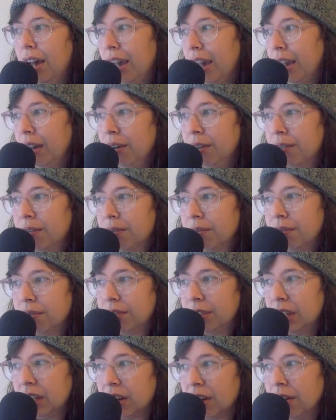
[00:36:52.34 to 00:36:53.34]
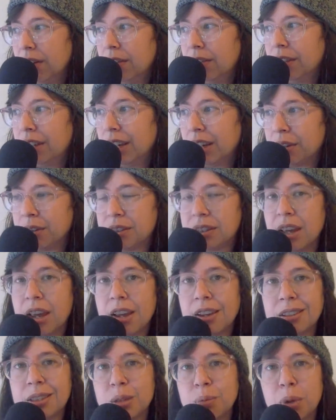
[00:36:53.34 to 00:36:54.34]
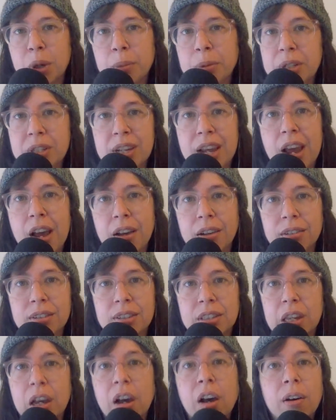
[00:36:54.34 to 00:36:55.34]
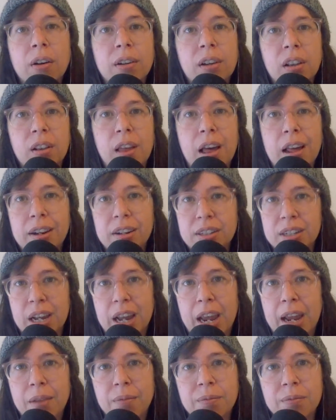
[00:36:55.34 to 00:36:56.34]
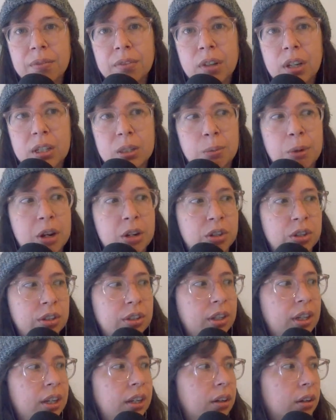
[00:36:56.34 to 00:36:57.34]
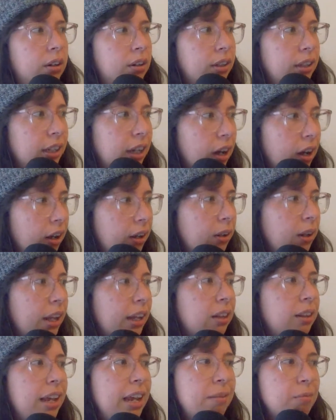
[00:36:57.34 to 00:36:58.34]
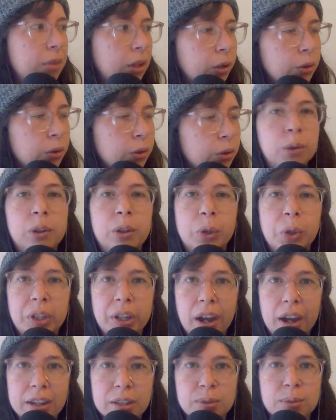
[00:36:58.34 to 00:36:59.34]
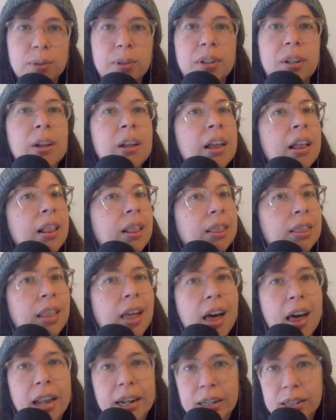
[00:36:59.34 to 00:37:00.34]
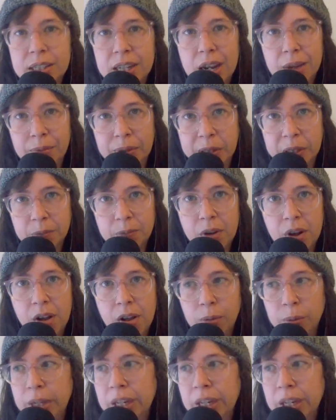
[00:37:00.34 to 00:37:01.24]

I, you know, like I was saying, suburban town. So a lot of time, especially early on, like late middle school, early high school, a lot of time at the mall.